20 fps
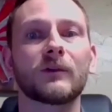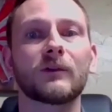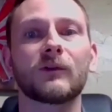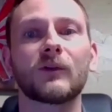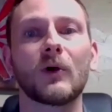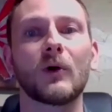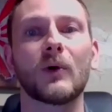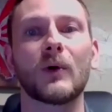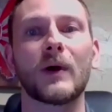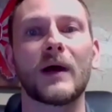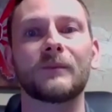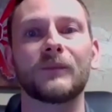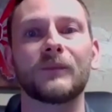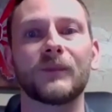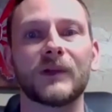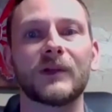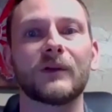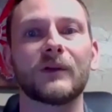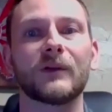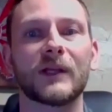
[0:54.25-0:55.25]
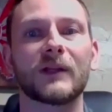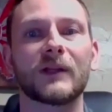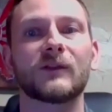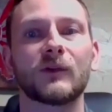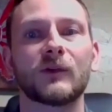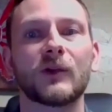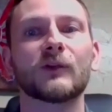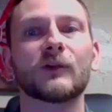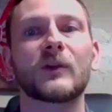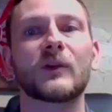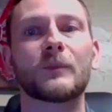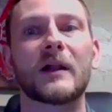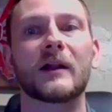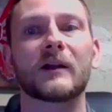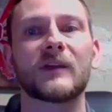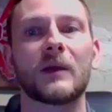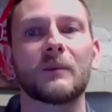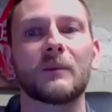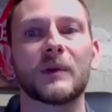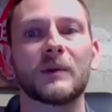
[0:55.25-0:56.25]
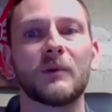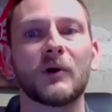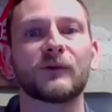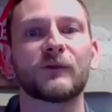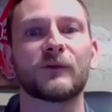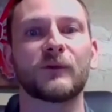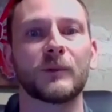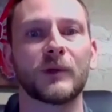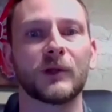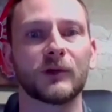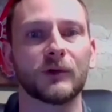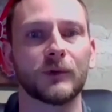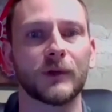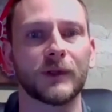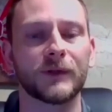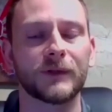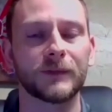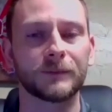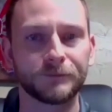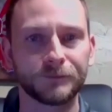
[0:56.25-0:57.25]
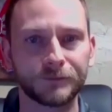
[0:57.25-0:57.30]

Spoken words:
So, those are the products I'll be most familiar with.